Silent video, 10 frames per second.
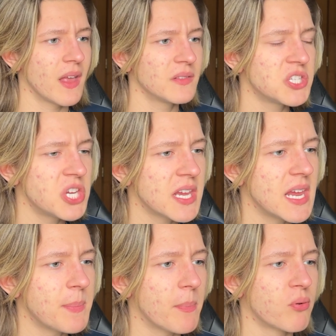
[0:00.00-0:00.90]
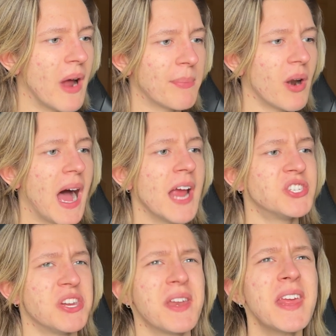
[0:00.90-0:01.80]
least she could keep a proper
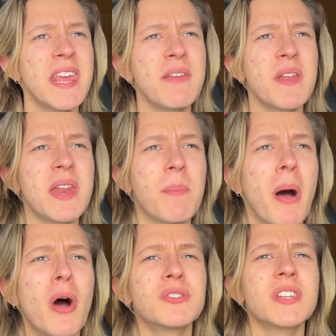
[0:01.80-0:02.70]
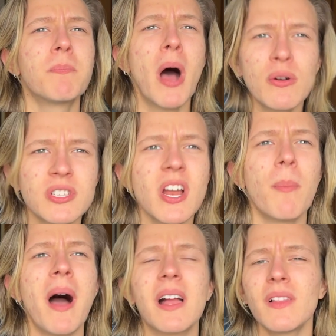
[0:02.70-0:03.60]
hygiene even in a
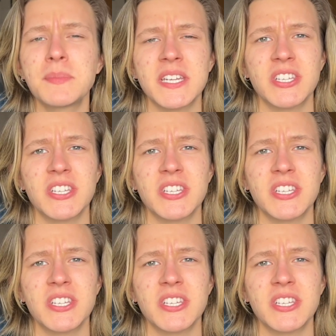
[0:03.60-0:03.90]
post-apocalyptic